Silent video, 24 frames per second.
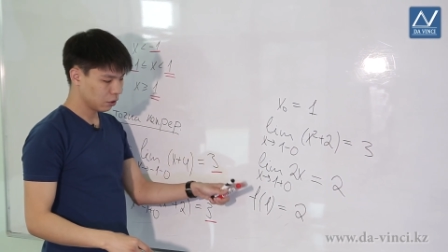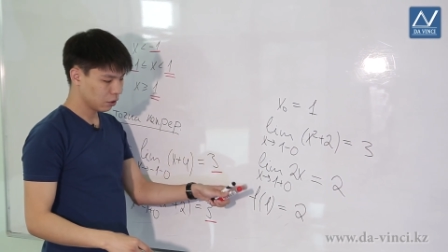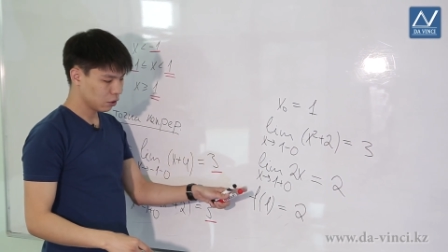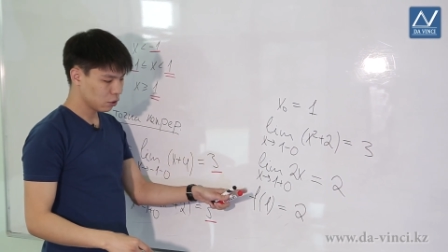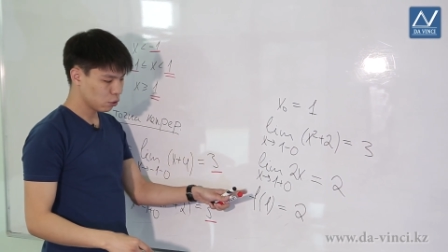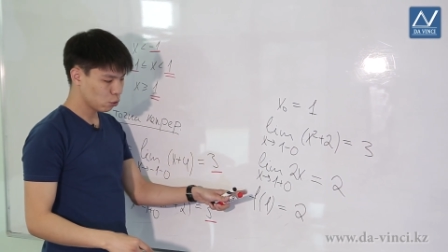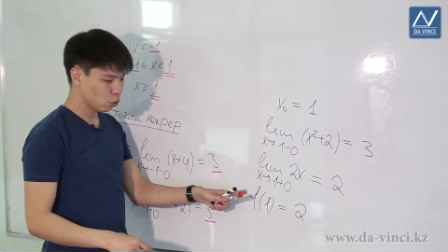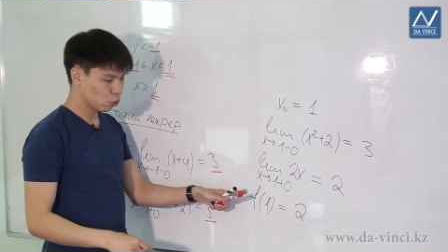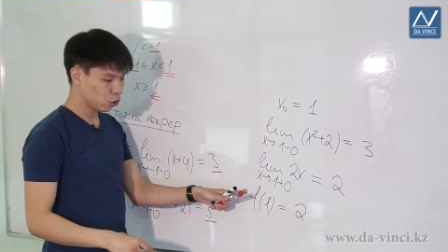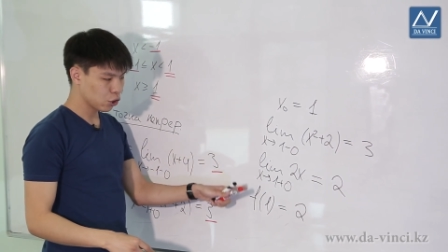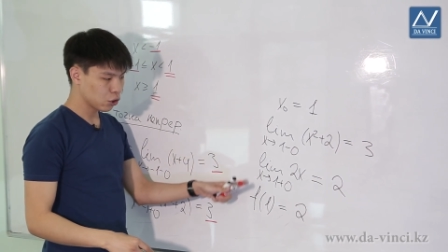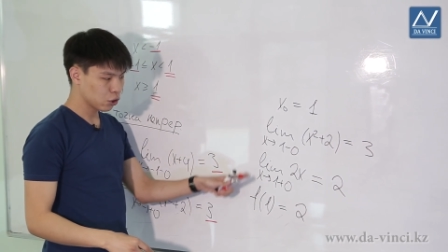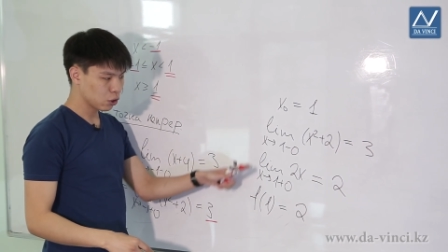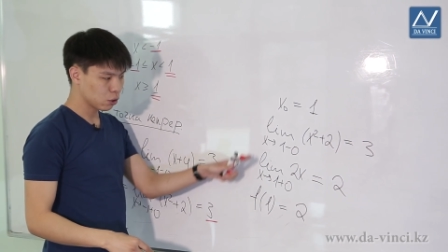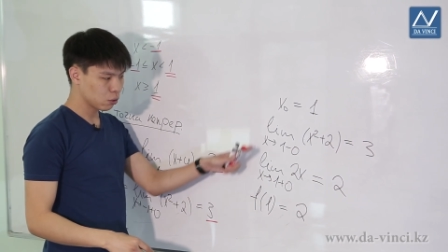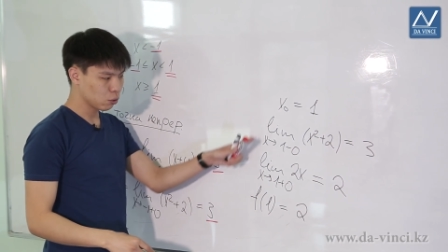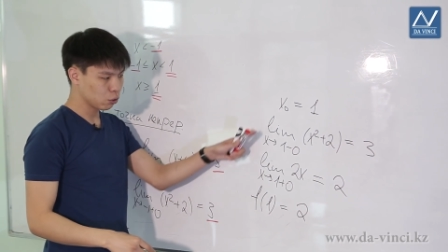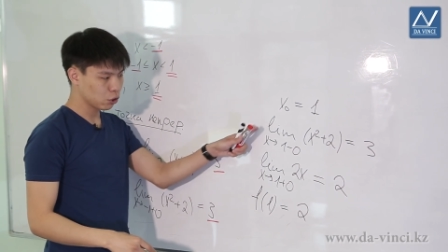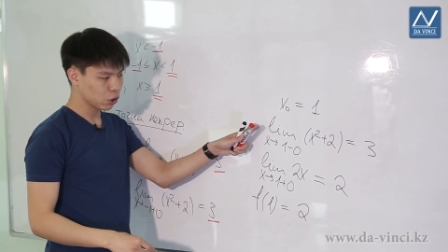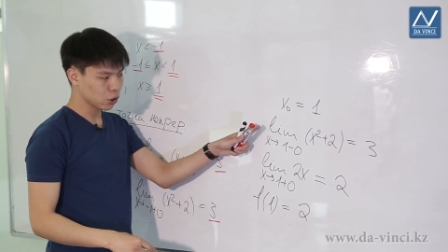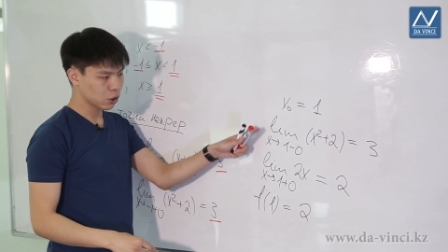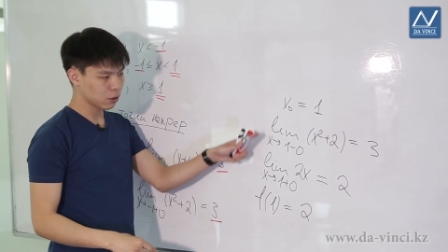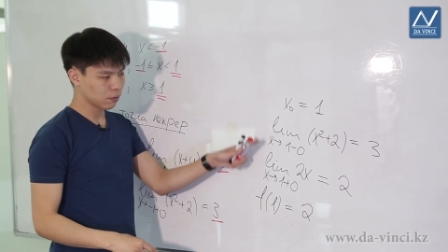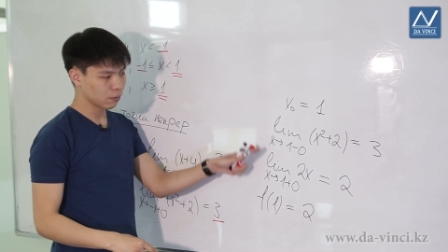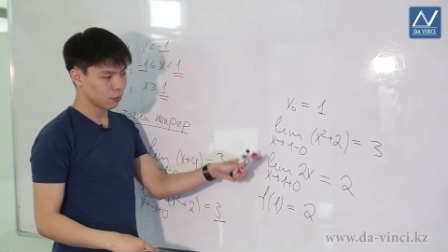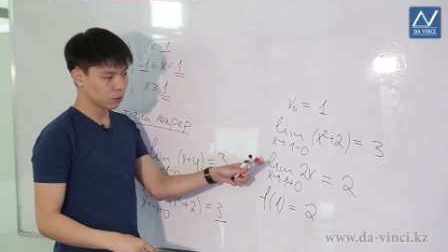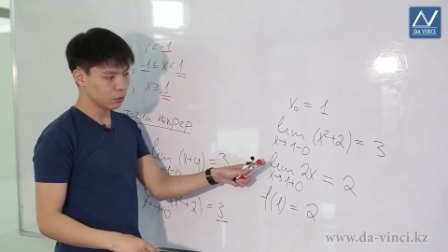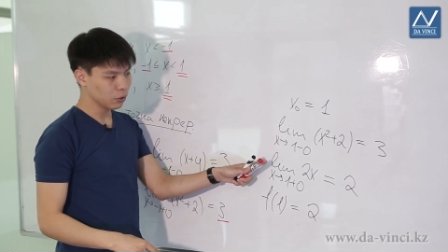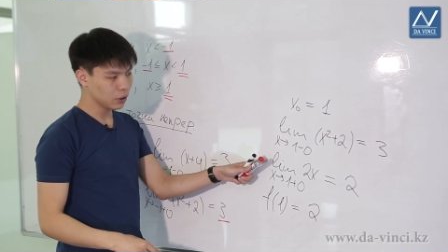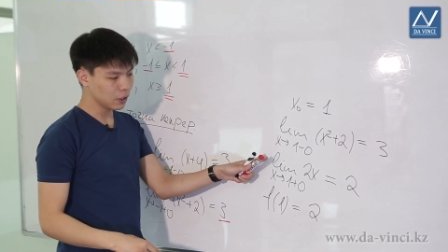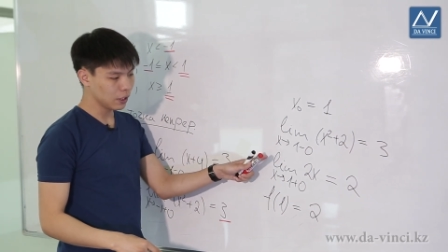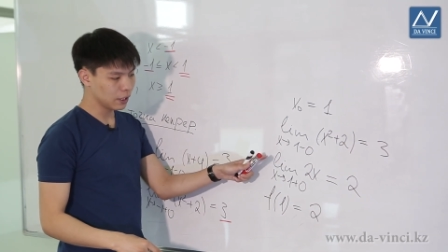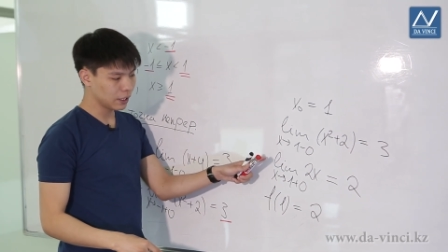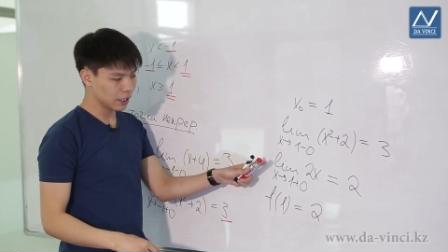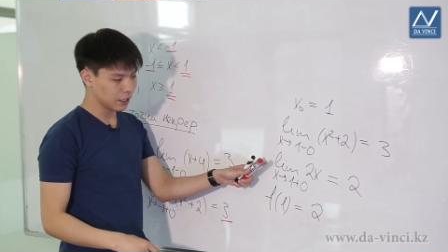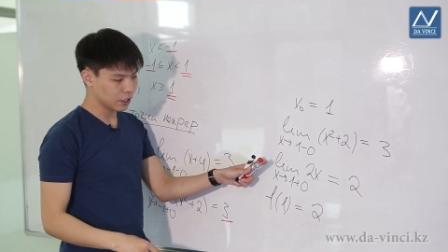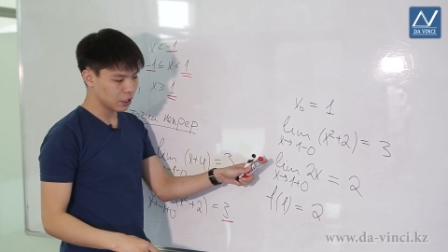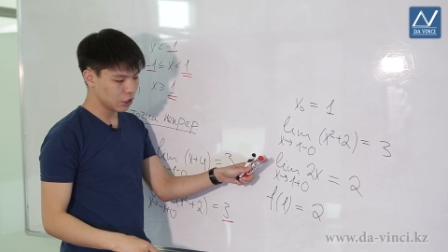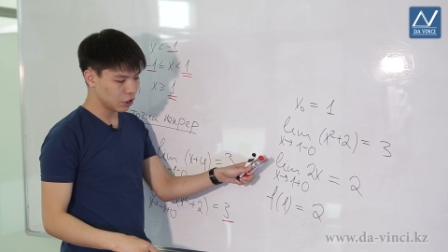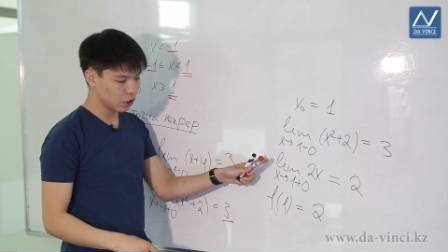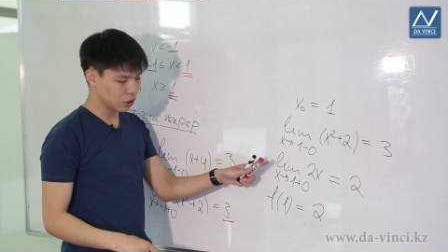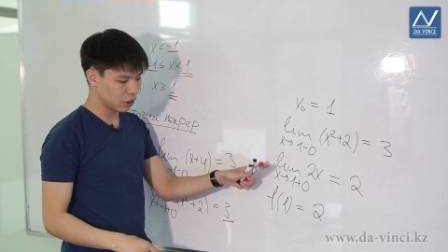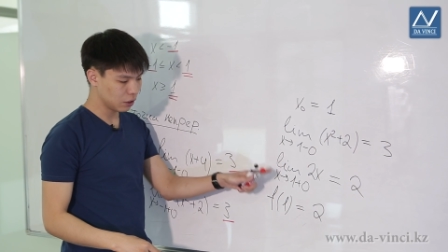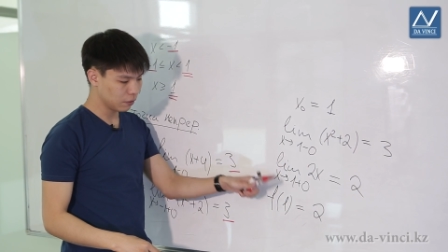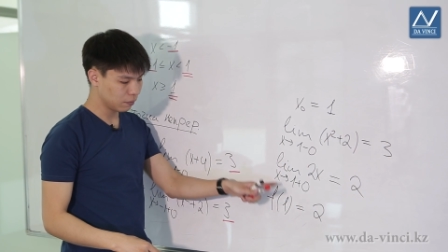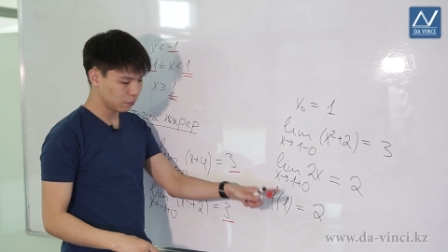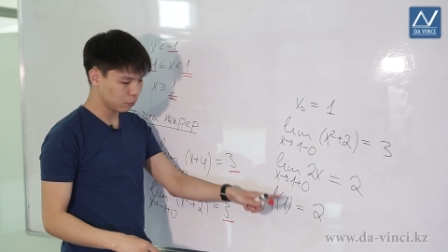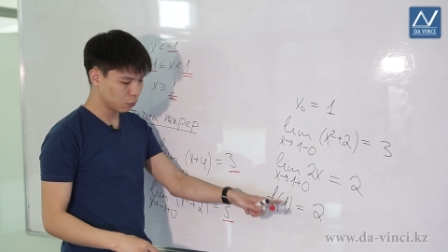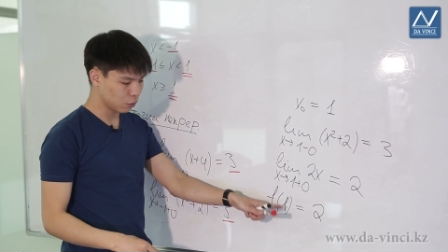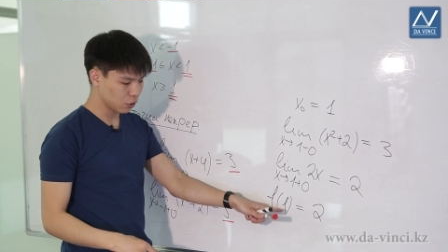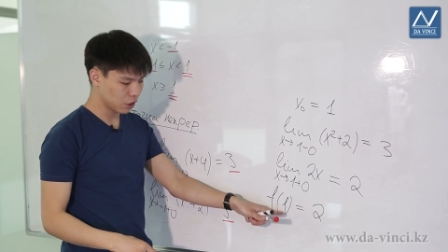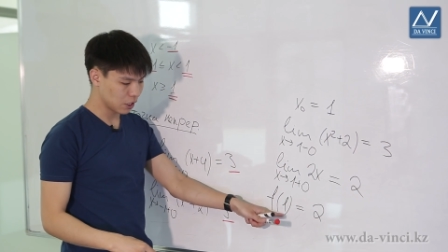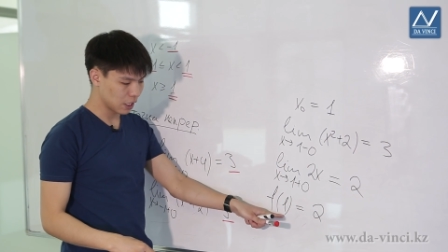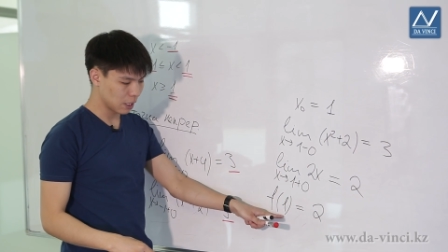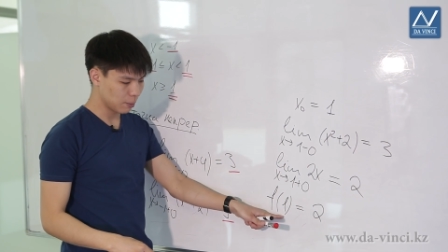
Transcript: Their final function is defined at